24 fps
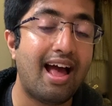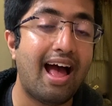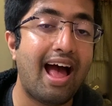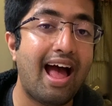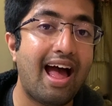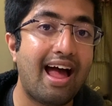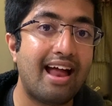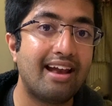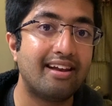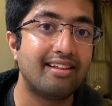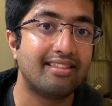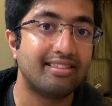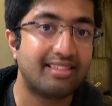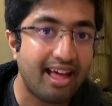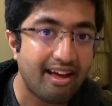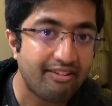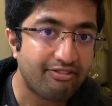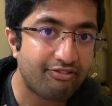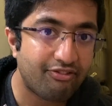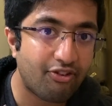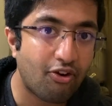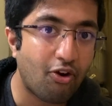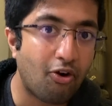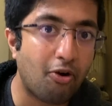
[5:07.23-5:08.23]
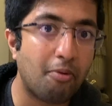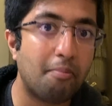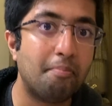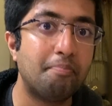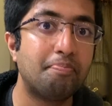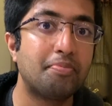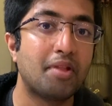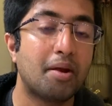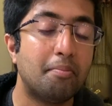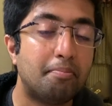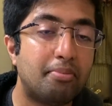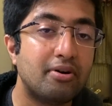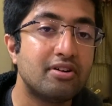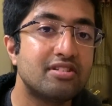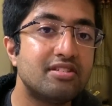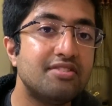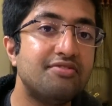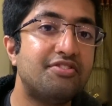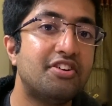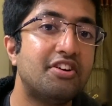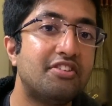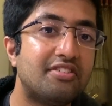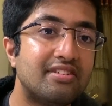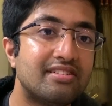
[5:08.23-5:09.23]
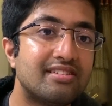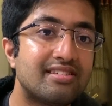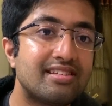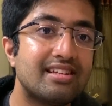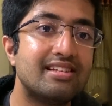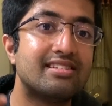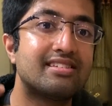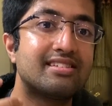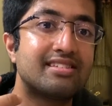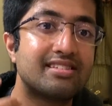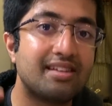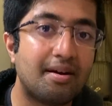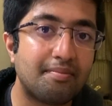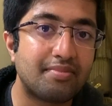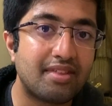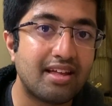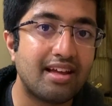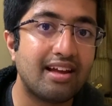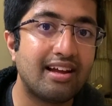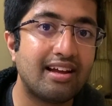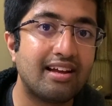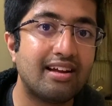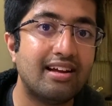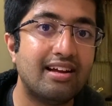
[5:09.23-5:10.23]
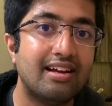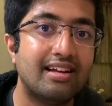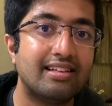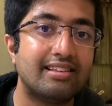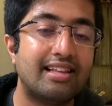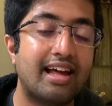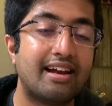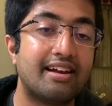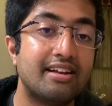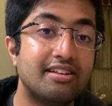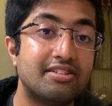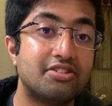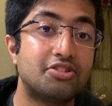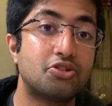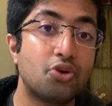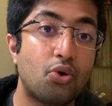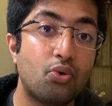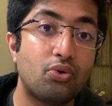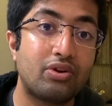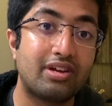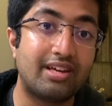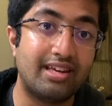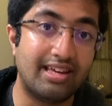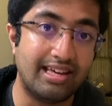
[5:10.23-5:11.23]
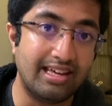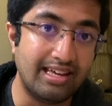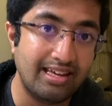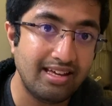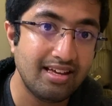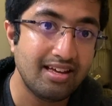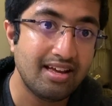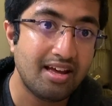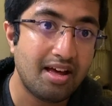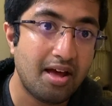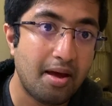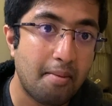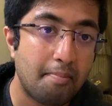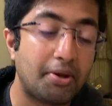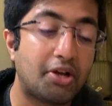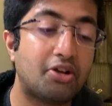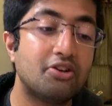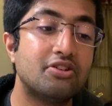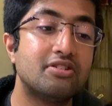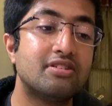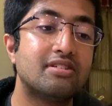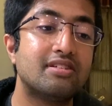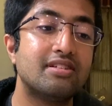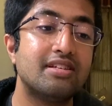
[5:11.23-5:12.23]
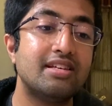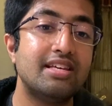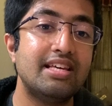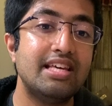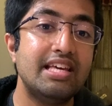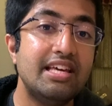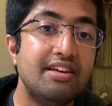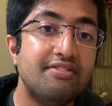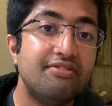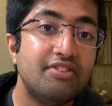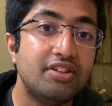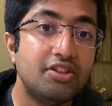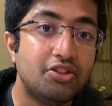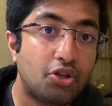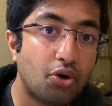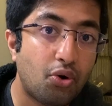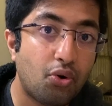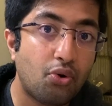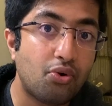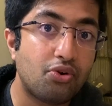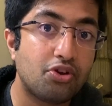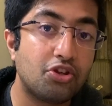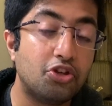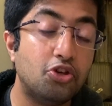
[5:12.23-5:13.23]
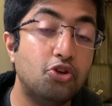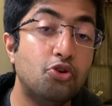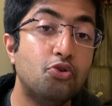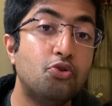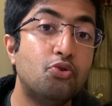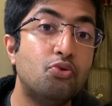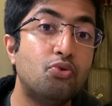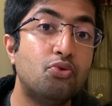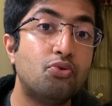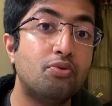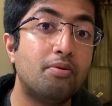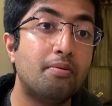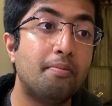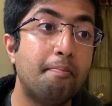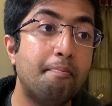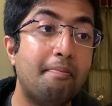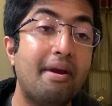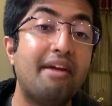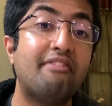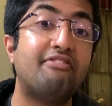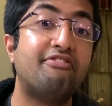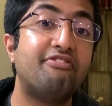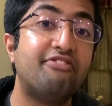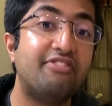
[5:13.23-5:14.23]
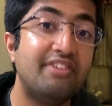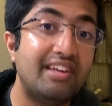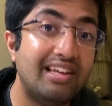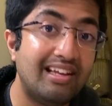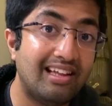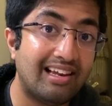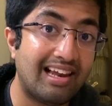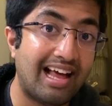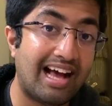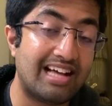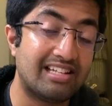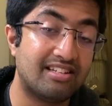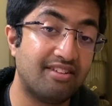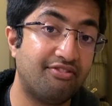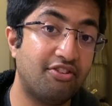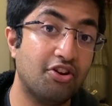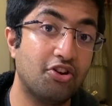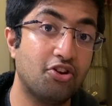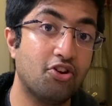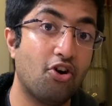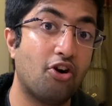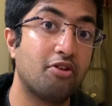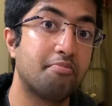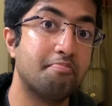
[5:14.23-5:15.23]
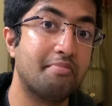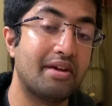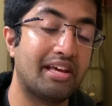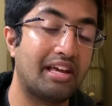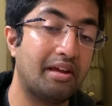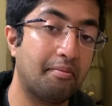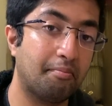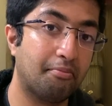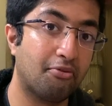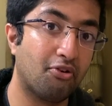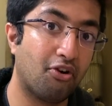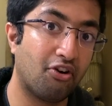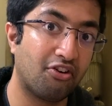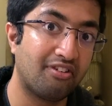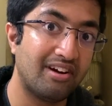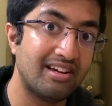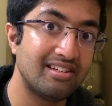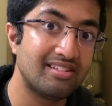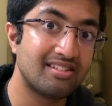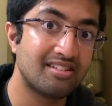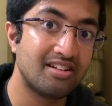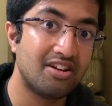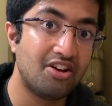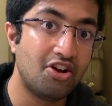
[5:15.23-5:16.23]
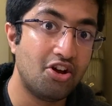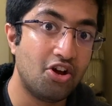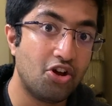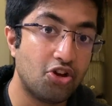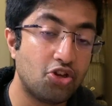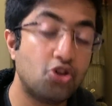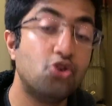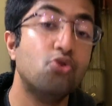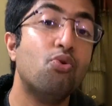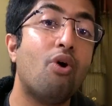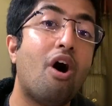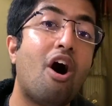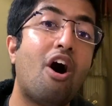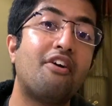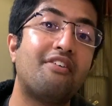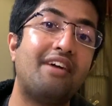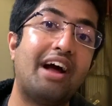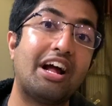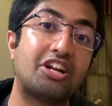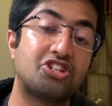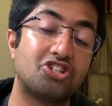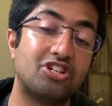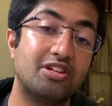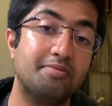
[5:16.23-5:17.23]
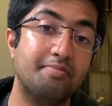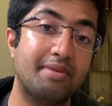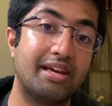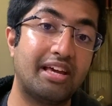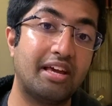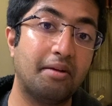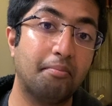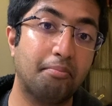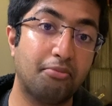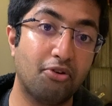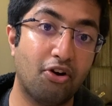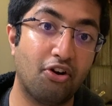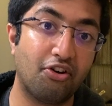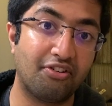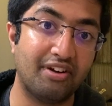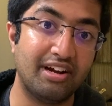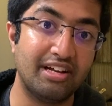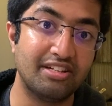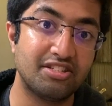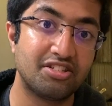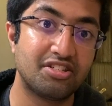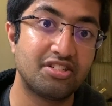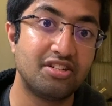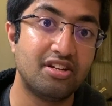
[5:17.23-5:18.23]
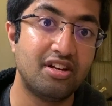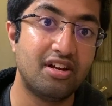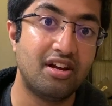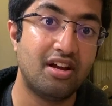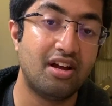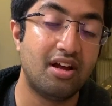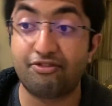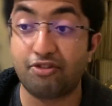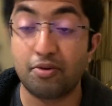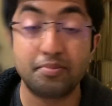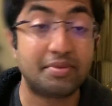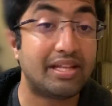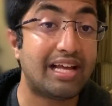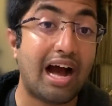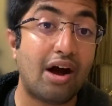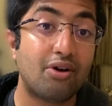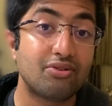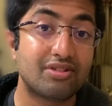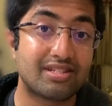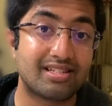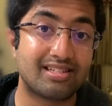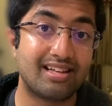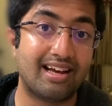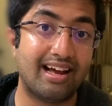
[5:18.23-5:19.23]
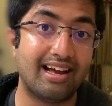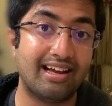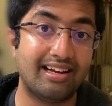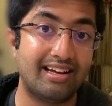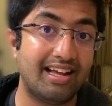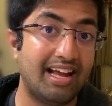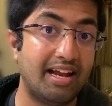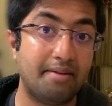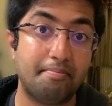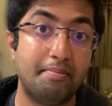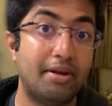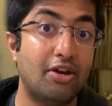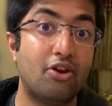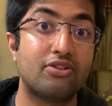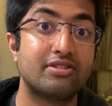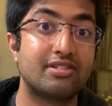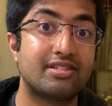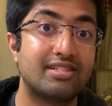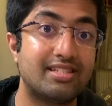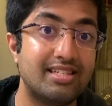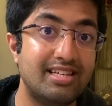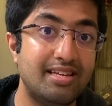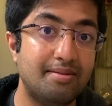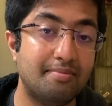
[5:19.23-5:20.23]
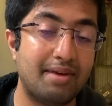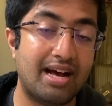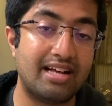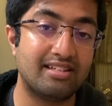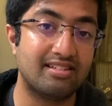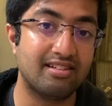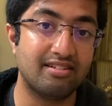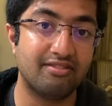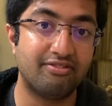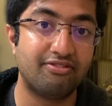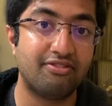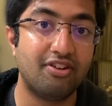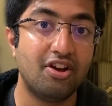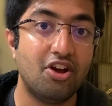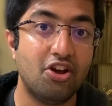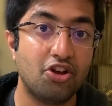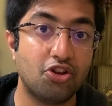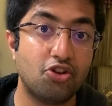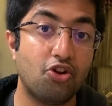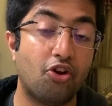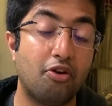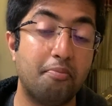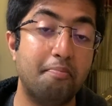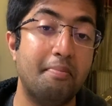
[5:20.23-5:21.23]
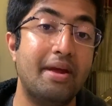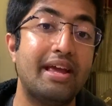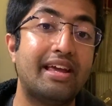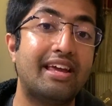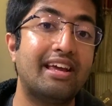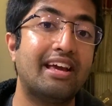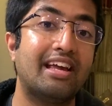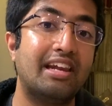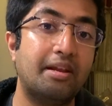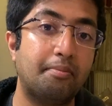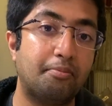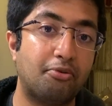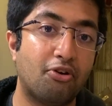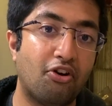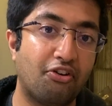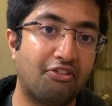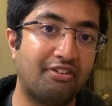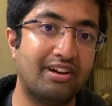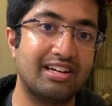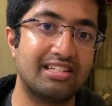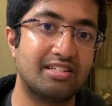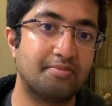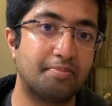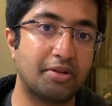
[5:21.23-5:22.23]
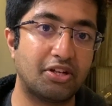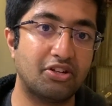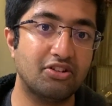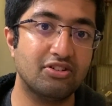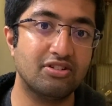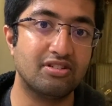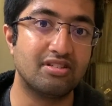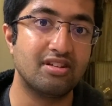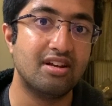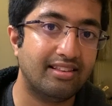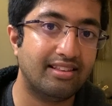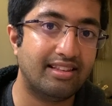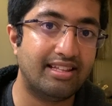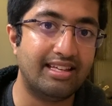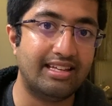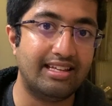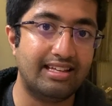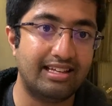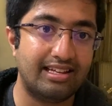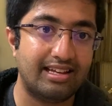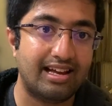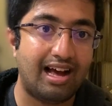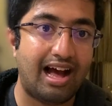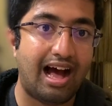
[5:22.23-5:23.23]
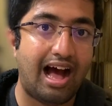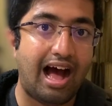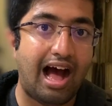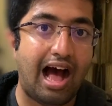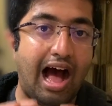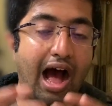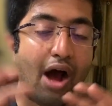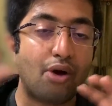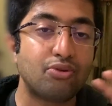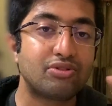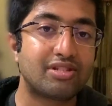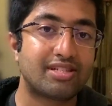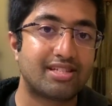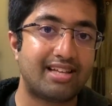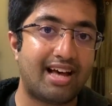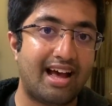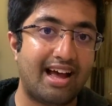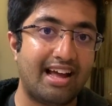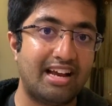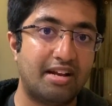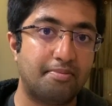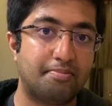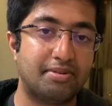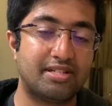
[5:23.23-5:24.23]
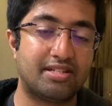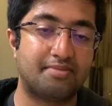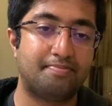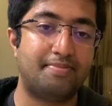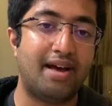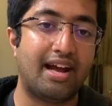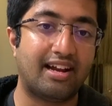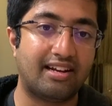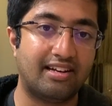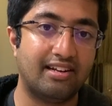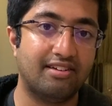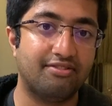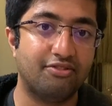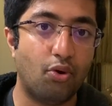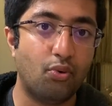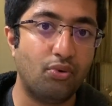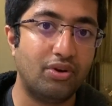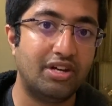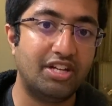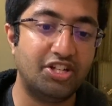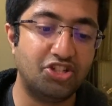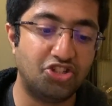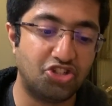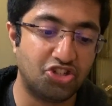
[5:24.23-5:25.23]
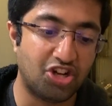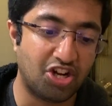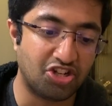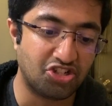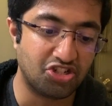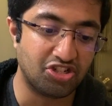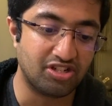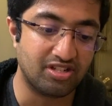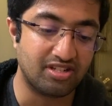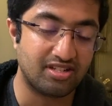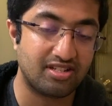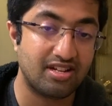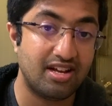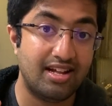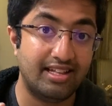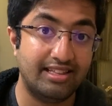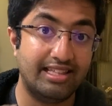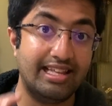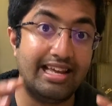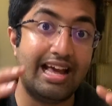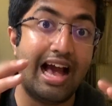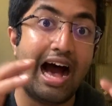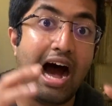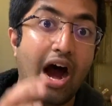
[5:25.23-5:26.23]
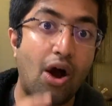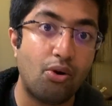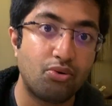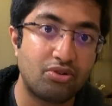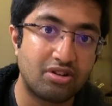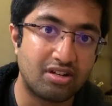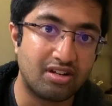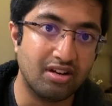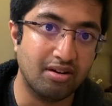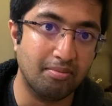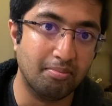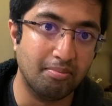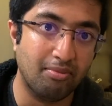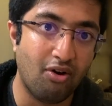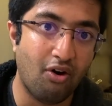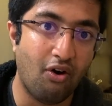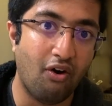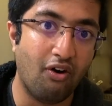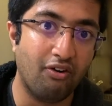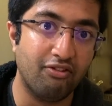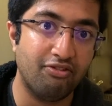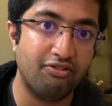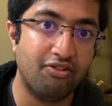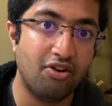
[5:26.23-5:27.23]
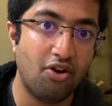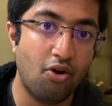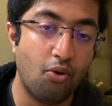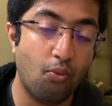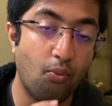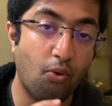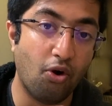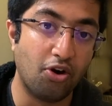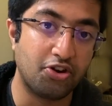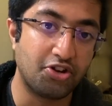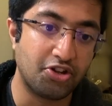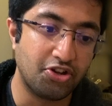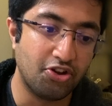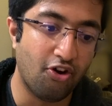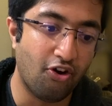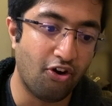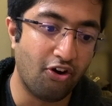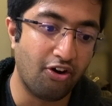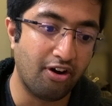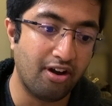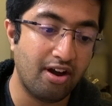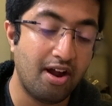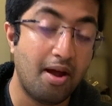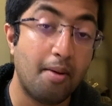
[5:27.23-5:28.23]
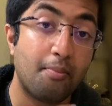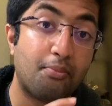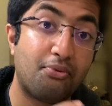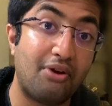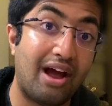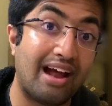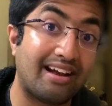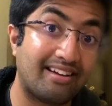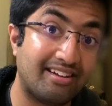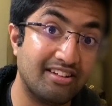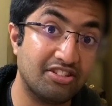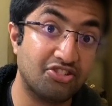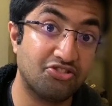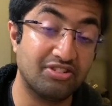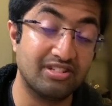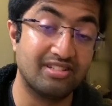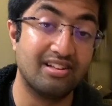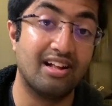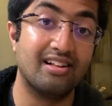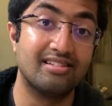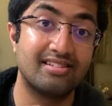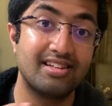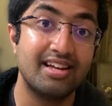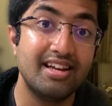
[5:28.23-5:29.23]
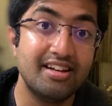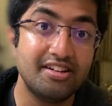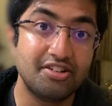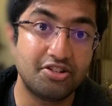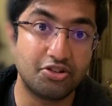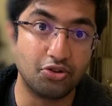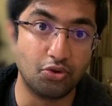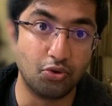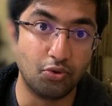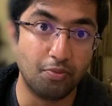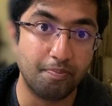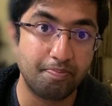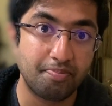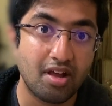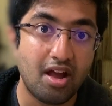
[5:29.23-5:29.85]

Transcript: And therefore, perseverance is something that is so key, because even though you may feel as if you're not making progress, you are actually making progress. From the outside, it may not seem as if you're making any progress, because the outside perspective only judges the outcome of what your practice results into.